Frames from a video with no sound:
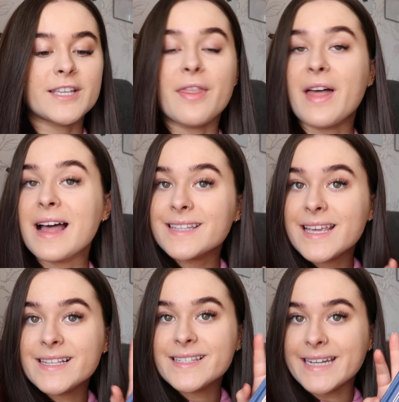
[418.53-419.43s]
So yeah, that
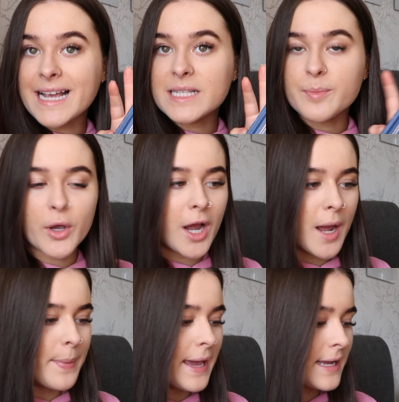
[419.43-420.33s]
is the next book
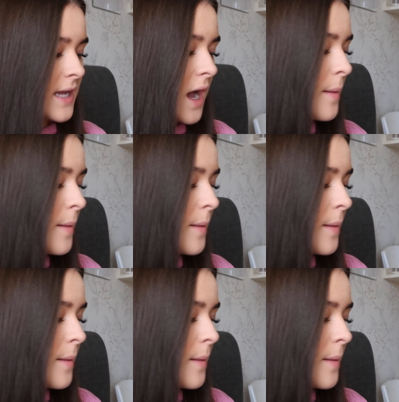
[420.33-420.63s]
I picked